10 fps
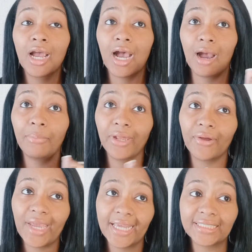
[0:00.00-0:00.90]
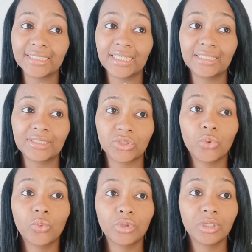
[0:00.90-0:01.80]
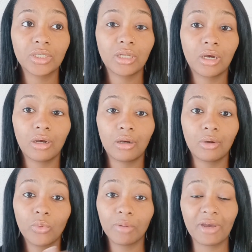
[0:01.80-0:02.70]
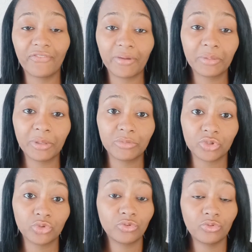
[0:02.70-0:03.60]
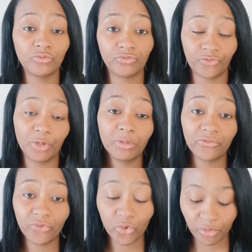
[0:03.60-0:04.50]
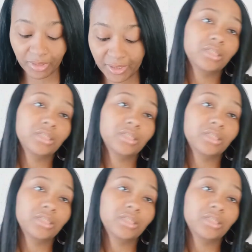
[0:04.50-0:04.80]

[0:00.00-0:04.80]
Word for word: I'm planning on asking someone, uh, one of my family members to film it for me.